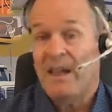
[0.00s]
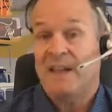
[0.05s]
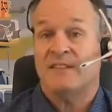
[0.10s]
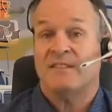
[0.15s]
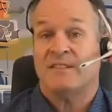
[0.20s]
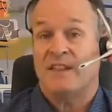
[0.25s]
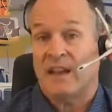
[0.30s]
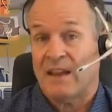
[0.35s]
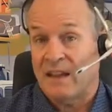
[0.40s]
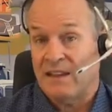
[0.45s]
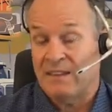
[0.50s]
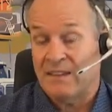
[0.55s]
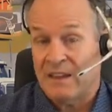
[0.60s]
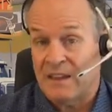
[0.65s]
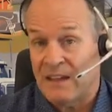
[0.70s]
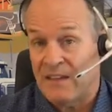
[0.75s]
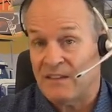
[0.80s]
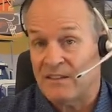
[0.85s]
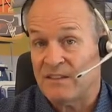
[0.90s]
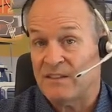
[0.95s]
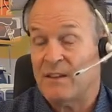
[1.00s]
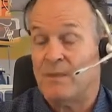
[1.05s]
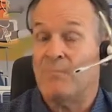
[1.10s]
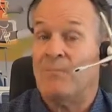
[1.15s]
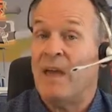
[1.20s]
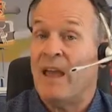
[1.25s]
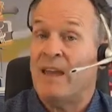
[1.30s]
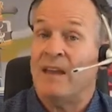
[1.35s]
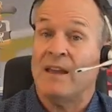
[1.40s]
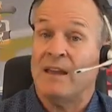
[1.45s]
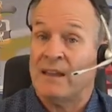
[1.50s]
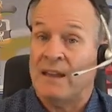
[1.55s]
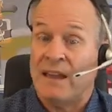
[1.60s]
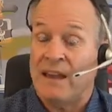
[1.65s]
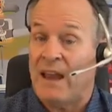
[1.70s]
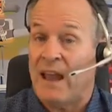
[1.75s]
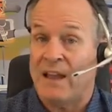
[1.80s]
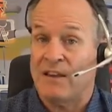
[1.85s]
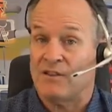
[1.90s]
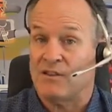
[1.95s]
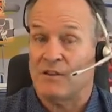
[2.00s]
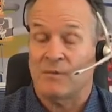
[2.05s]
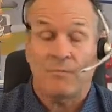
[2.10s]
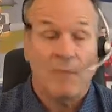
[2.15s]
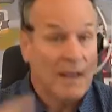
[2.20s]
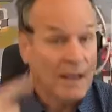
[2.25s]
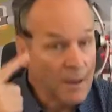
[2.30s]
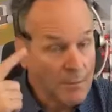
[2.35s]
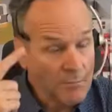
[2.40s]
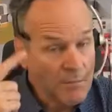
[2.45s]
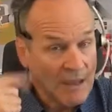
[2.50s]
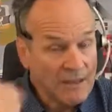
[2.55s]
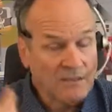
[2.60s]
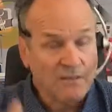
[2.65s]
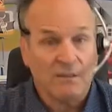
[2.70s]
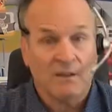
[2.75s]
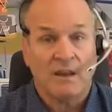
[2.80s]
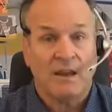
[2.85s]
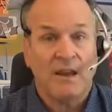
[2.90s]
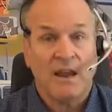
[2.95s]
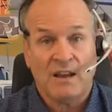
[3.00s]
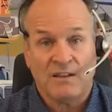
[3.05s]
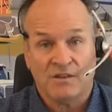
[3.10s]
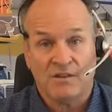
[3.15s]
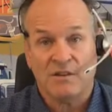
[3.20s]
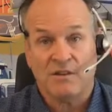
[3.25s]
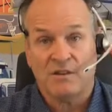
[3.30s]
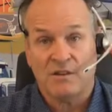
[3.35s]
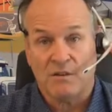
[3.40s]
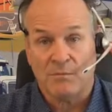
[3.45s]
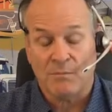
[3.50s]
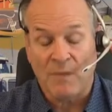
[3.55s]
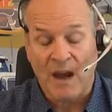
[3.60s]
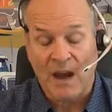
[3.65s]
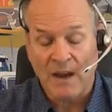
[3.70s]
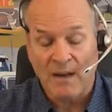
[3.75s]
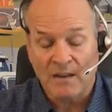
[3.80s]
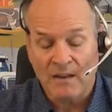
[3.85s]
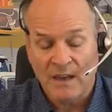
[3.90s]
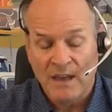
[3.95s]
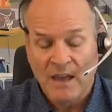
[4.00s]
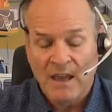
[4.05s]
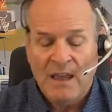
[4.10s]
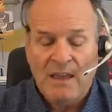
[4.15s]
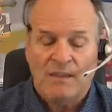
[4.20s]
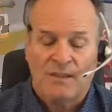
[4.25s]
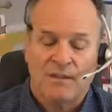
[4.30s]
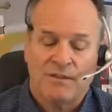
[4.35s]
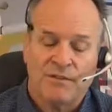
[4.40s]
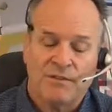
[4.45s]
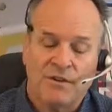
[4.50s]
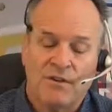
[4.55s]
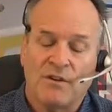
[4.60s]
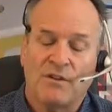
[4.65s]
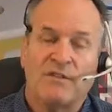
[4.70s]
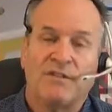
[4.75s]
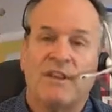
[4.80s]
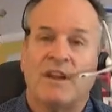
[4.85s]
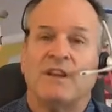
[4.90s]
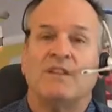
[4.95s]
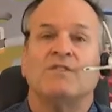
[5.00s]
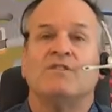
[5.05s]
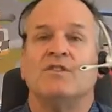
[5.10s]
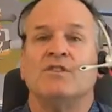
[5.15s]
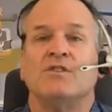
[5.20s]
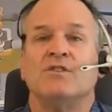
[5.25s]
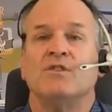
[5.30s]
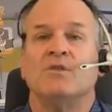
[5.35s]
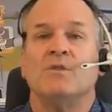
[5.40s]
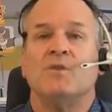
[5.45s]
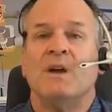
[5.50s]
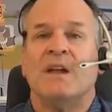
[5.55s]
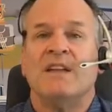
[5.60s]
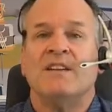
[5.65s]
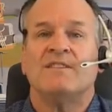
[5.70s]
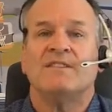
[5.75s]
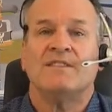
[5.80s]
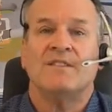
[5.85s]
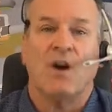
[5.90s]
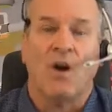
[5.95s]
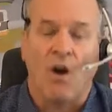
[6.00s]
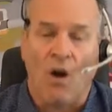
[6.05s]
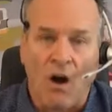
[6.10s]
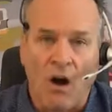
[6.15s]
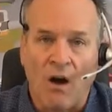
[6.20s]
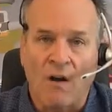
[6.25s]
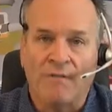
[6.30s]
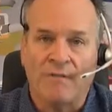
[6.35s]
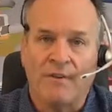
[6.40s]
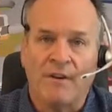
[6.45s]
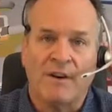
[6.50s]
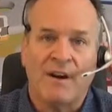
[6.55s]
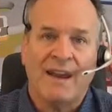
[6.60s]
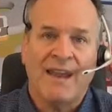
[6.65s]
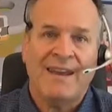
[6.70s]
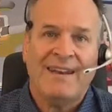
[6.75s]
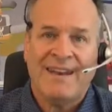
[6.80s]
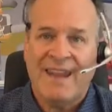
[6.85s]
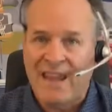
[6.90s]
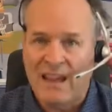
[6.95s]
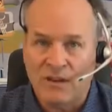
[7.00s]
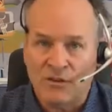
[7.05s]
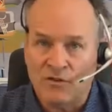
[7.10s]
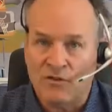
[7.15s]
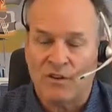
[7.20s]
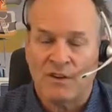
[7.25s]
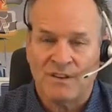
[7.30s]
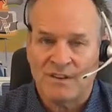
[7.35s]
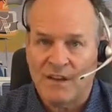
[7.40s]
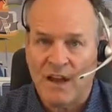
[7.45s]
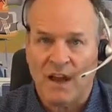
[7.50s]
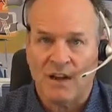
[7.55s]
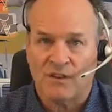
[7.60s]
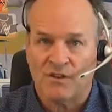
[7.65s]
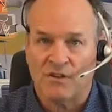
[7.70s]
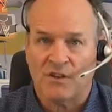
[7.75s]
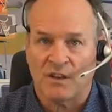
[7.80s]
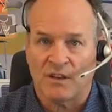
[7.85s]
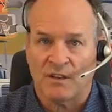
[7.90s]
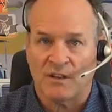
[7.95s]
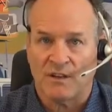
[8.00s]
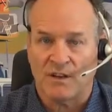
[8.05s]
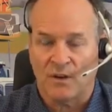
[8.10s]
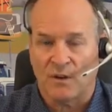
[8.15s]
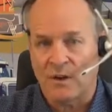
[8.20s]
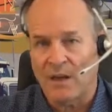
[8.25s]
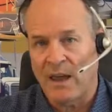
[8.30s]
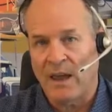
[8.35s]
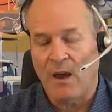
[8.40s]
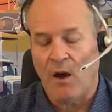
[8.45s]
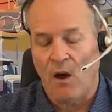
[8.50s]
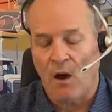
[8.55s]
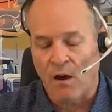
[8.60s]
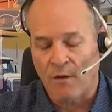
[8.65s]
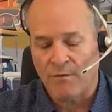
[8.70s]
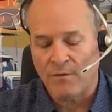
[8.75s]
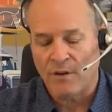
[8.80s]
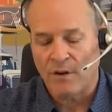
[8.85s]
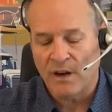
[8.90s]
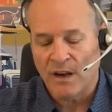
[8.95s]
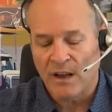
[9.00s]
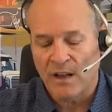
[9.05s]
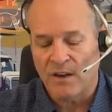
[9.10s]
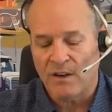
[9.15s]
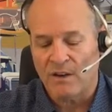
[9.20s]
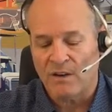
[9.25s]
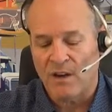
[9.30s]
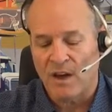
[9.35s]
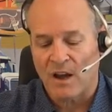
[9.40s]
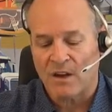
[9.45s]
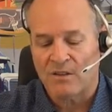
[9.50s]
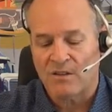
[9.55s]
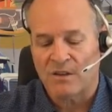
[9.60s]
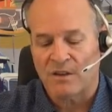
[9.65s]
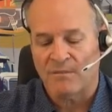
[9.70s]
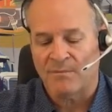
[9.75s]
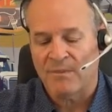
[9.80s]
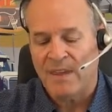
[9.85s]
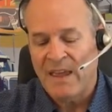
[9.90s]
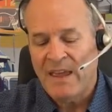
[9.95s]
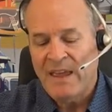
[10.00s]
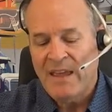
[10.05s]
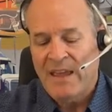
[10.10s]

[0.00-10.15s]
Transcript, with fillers: Second thing is to make a connection, make a mental connection in your mind. The third thing to do is to offer an introduction, okay? Offer an introduction.